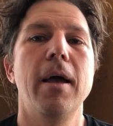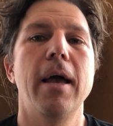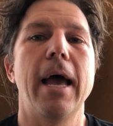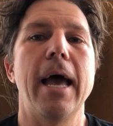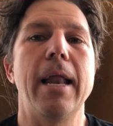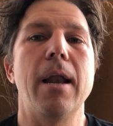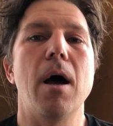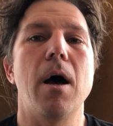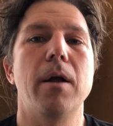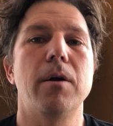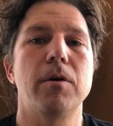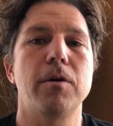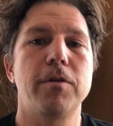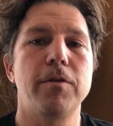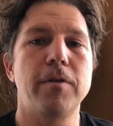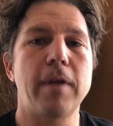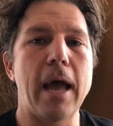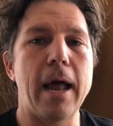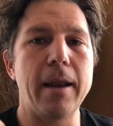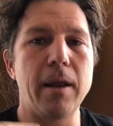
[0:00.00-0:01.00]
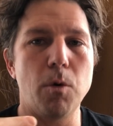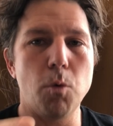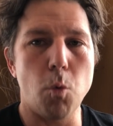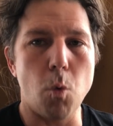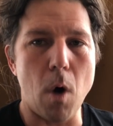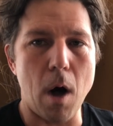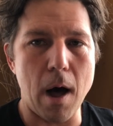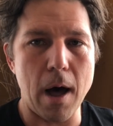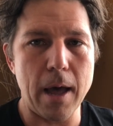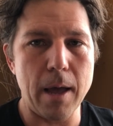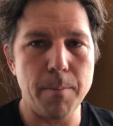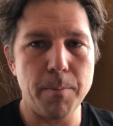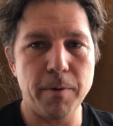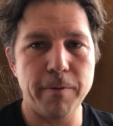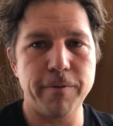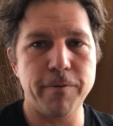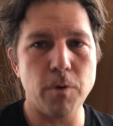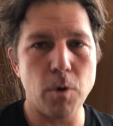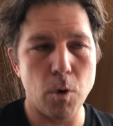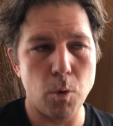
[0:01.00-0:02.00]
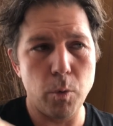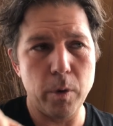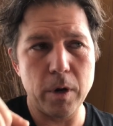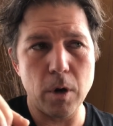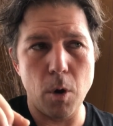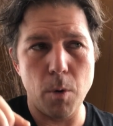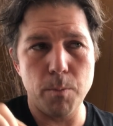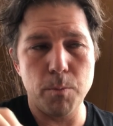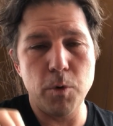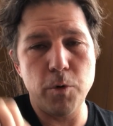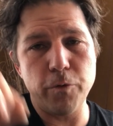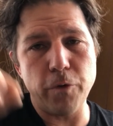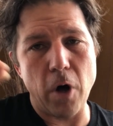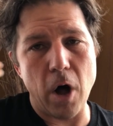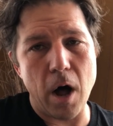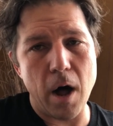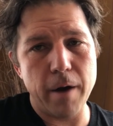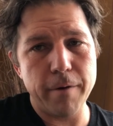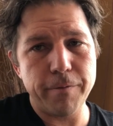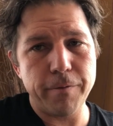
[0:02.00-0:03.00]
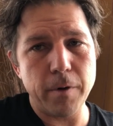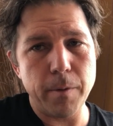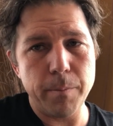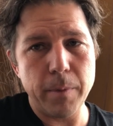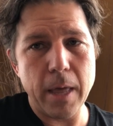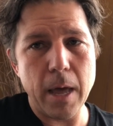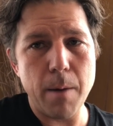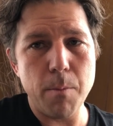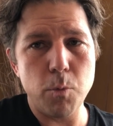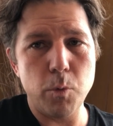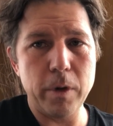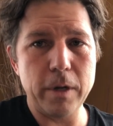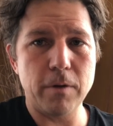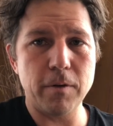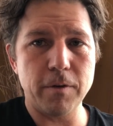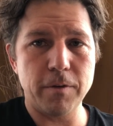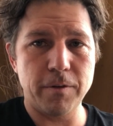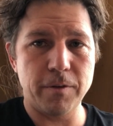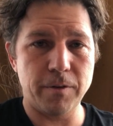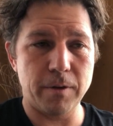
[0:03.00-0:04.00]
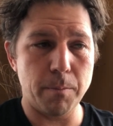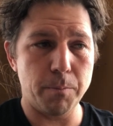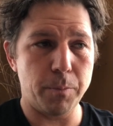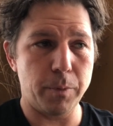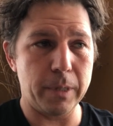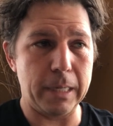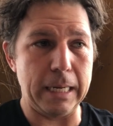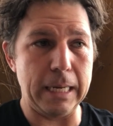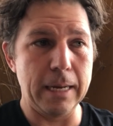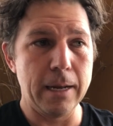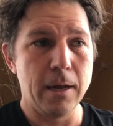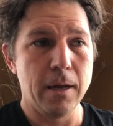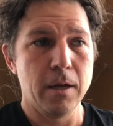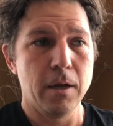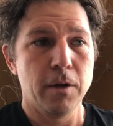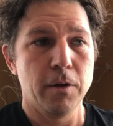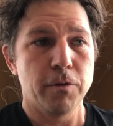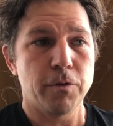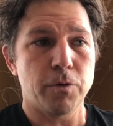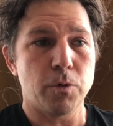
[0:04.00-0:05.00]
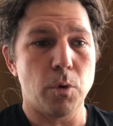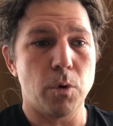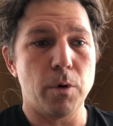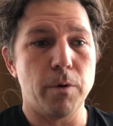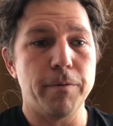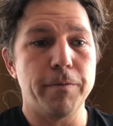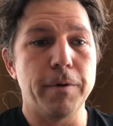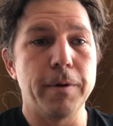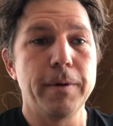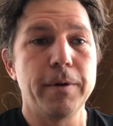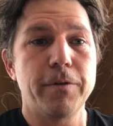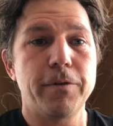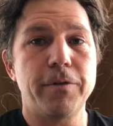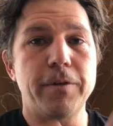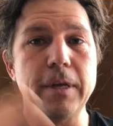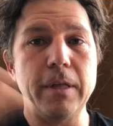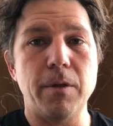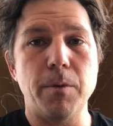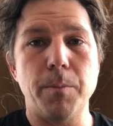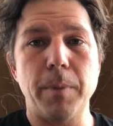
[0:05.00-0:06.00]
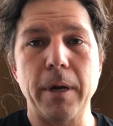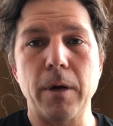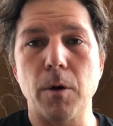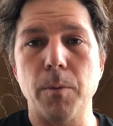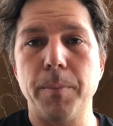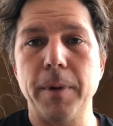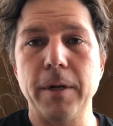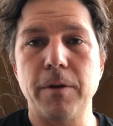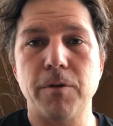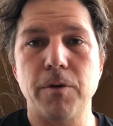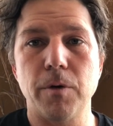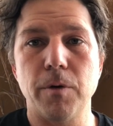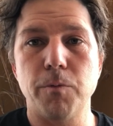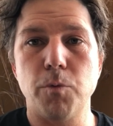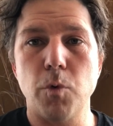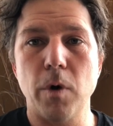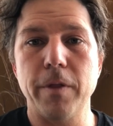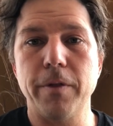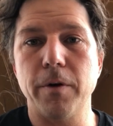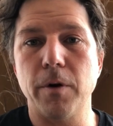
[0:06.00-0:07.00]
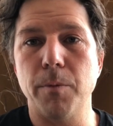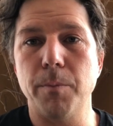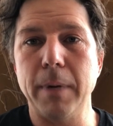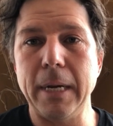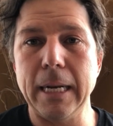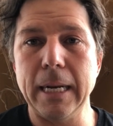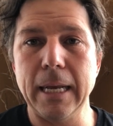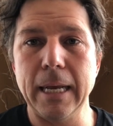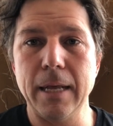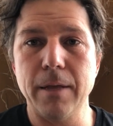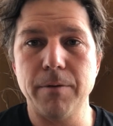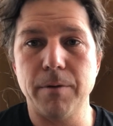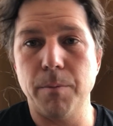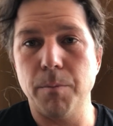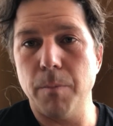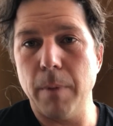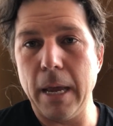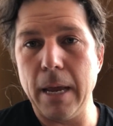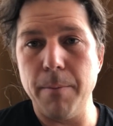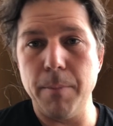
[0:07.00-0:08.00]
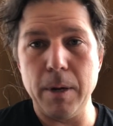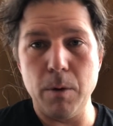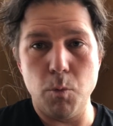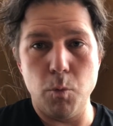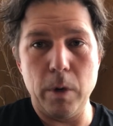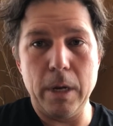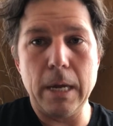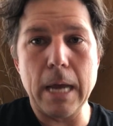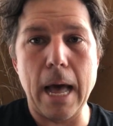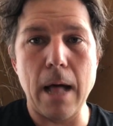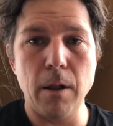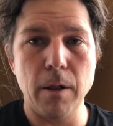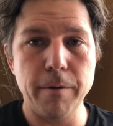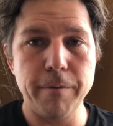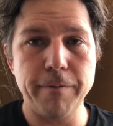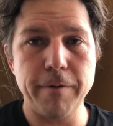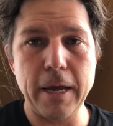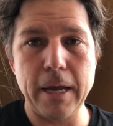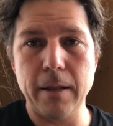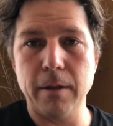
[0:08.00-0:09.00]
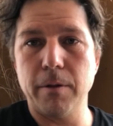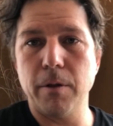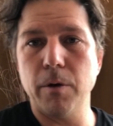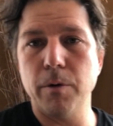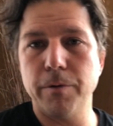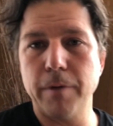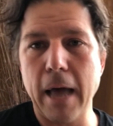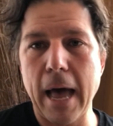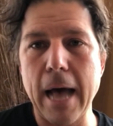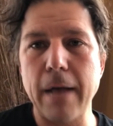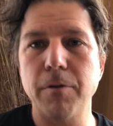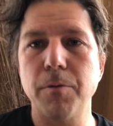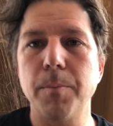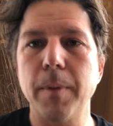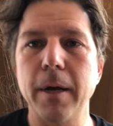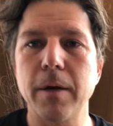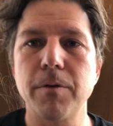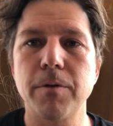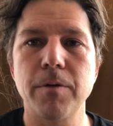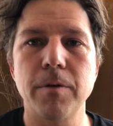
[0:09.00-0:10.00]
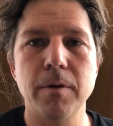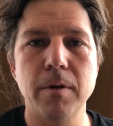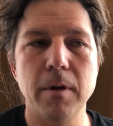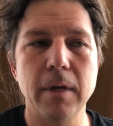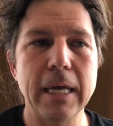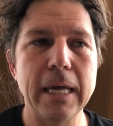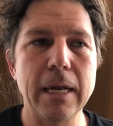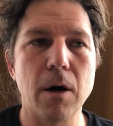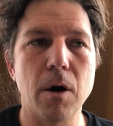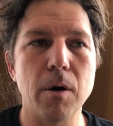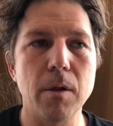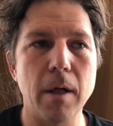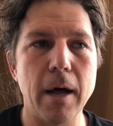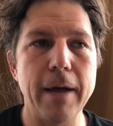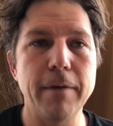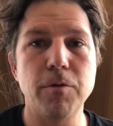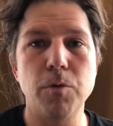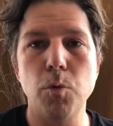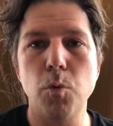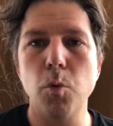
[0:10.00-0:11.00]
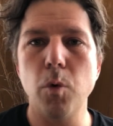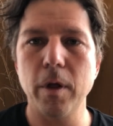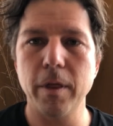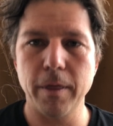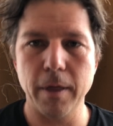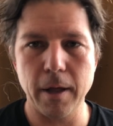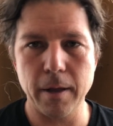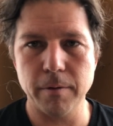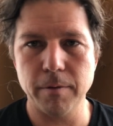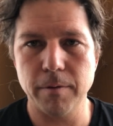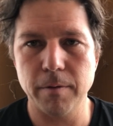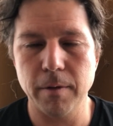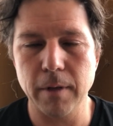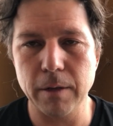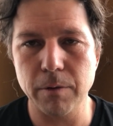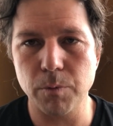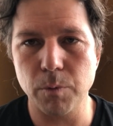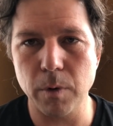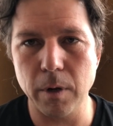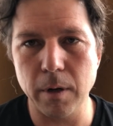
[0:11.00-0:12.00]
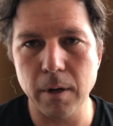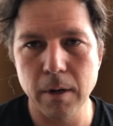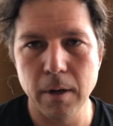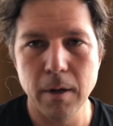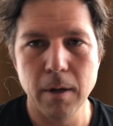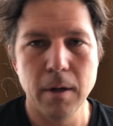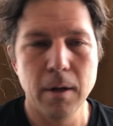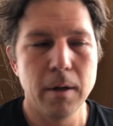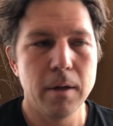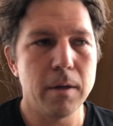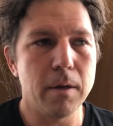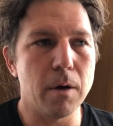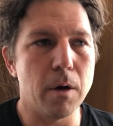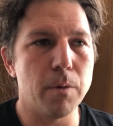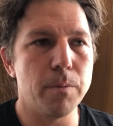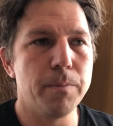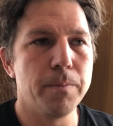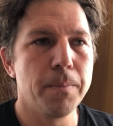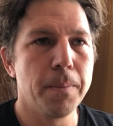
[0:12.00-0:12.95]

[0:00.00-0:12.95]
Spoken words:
and understanding why. Before we don't move on from them, we just simply sort of see the bigger picture of what their meaning is, and maybe we elevate those aspects in our lives with us. That's what, that